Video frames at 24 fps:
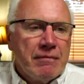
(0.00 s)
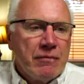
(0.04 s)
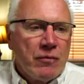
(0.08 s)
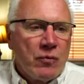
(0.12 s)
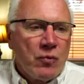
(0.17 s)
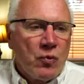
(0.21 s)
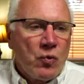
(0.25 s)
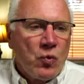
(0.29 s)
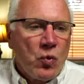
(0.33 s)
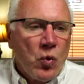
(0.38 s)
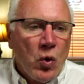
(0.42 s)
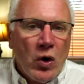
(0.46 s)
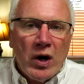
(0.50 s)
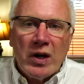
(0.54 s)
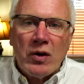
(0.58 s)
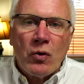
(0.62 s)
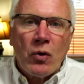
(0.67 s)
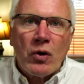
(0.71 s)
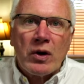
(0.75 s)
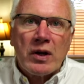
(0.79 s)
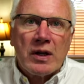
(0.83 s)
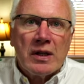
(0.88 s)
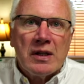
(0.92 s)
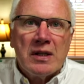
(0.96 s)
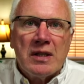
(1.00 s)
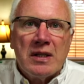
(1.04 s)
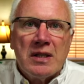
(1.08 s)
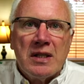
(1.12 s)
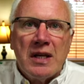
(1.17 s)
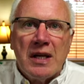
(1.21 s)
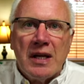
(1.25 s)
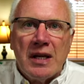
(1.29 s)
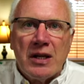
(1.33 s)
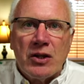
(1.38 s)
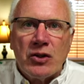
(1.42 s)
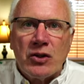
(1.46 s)
one
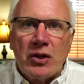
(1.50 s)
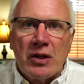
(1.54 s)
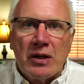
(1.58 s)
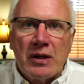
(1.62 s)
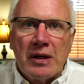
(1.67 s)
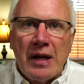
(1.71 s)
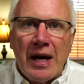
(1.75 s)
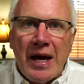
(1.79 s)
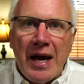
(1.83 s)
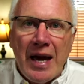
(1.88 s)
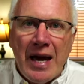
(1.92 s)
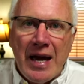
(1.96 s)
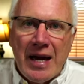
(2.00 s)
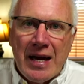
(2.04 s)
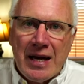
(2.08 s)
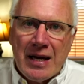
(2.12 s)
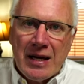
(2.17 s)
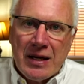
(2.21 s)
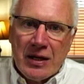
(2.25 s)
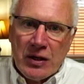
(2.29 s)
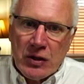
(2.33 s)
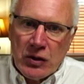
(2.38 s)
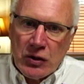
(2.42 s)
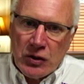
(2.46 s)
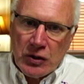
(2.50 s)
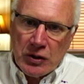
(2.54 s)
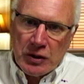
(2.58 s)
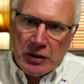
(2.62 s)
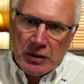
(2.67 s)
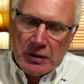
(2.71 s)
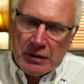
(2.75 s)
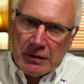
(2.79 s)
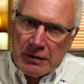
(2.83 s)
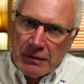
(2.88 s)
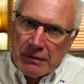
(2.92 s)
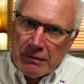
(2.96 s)
organization has
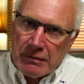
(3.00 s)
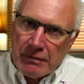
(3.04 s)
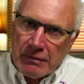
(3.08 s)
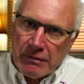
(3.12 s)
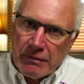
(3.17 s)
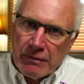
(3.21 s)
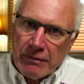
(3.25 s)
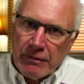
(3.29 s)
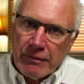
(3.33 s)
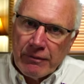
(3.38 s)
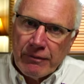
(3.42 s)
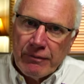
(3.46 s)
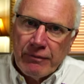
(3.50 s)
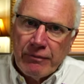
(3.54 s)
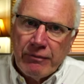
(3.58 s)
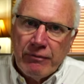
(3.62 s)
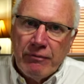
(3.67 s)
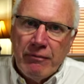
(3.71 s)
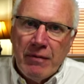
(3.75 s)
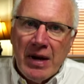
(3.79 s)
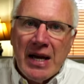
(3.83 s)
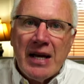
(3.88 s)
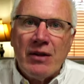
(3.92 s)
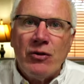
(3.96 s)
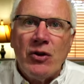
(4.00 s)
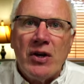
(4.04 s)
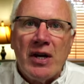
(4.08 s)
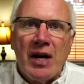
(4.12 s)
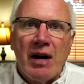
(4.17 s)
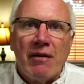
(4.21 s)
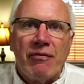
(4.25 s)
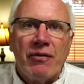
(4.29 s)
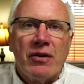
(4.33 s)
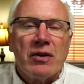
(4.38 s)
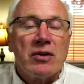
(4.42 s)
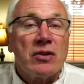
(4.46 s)
made the
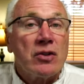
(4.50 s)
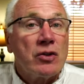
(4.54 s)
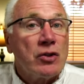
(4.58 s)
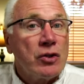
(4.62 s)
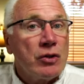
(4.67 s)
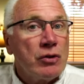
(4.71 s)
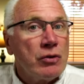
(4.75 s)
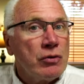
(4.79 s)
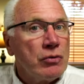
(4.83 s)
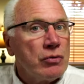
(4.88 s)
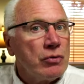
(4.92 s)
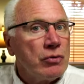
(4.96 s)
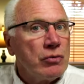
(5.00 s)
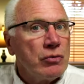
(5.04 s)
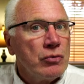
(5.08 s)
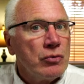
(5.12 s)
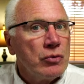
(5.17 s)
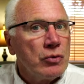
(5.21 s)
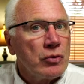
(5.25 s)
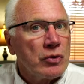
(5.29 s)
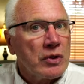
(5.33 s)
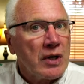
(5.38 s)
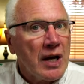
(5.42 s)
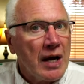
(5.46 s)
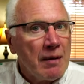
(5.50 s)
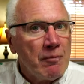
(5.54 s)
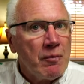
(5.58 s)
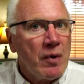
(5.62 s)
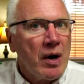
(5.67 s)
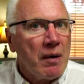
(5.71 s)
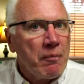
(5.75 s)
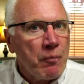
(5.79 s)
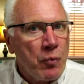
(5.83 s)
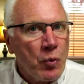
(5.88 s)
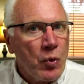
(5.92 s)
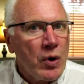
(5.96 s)
effort to come
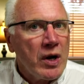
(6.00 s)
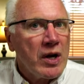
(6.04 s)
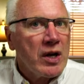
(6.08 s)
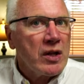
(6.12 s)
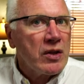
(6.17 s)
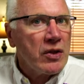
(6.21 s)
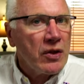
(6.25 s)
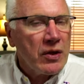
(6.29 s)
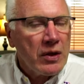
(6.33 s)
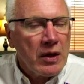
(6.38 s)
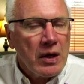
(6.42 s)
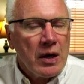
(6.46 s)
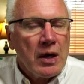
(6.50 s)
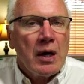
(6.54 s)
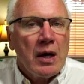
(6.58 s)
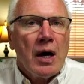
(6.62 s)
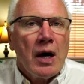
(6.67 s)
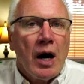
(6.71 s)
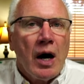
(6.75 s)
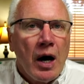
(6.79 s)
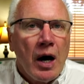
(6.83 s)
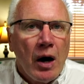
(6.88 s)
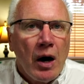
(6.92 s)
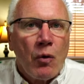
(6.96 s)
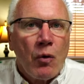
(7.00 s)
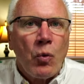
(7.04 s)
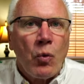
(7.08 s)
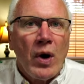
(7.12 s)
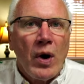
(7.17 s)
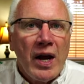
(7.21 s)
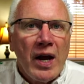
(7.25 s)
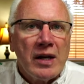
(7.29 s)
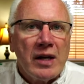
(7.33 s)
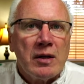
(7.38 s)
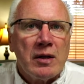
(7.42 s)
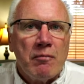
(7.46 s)
up with a
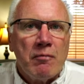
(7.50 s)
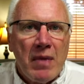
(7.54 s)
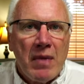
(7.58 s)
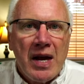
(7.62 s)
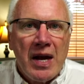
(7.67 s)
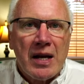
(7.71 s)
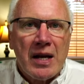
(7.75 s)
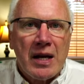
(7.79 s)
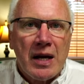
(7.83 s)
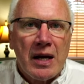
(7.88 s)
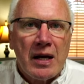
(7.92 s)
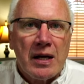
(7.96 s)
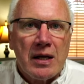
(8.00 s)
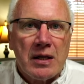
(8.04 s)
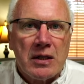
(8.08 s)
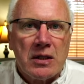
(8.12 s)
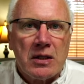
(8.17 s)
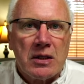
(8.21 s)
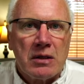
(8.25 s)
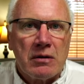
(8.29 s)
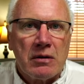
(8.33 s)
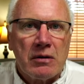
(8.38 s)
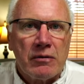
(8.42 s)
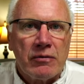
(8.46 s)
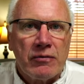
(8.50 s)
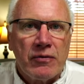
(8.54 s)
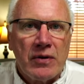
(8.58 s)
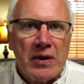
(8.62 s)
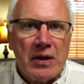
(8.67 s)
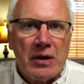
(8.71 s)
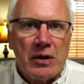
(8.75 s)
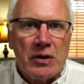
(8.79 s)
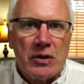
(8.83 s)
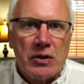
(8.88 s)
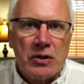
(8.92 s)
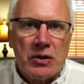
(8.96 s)
way to make us
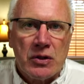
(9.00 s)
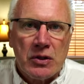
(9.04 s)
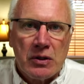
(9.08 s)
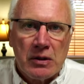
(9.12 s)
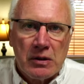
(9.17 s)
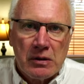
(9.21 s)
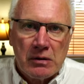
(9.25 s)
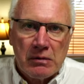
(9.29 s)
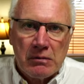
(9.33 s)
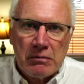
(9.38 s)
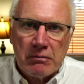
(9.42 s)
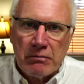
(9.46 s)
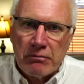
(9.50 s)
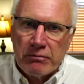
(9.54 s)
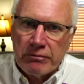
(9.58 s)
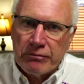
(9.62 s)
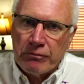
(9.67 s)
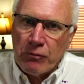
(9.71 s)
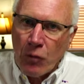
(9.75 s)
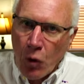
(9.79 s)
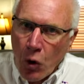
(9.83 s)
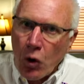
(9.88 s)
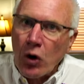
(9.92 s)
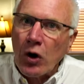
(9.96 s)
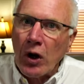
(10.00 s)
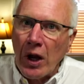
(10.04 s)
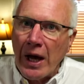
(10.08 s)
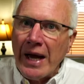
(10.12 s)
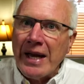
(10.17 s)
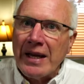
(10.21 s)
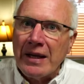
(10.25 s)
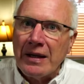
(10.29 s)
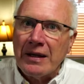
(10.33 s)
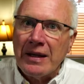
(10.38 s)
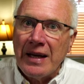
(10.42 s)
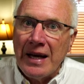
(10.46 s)
feel more
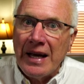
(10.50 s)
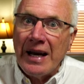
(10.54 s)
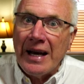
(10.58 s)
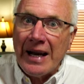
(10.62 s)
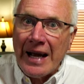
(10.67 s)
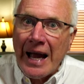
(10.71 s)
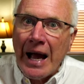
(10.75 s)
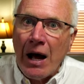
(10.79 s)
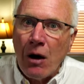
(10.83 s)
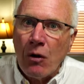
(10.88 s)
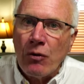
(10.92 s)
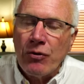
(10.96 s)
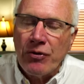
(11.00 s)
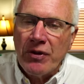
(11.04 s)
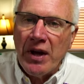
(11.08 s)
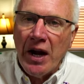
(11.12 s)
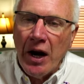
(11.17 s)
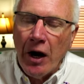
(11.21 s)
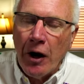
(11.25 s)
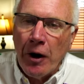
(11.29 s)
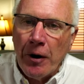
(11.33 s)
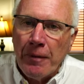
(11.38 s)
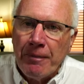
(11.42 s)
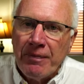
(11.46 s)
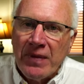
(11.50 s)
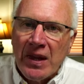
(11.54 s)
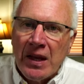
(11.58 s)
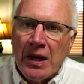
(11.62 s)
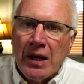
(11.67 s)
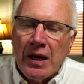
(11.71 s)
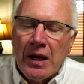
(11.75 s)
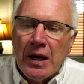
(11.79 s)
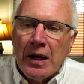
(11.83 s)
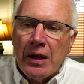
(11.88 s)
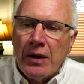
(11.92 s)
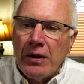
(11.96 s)
like getting out there.
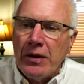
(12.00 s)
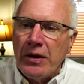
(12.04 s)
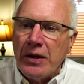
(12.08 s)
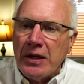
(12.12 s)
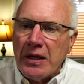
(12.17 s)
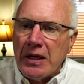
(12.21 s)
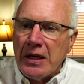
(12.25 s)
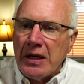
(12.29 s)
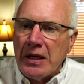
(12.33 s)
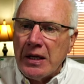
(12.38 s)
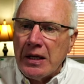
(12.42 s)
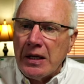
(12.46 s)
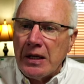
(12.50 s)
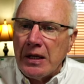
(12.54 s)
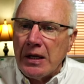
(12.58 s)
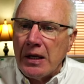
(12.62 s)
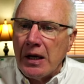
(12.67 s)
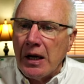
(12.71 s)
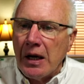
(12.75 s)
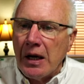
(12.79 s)
The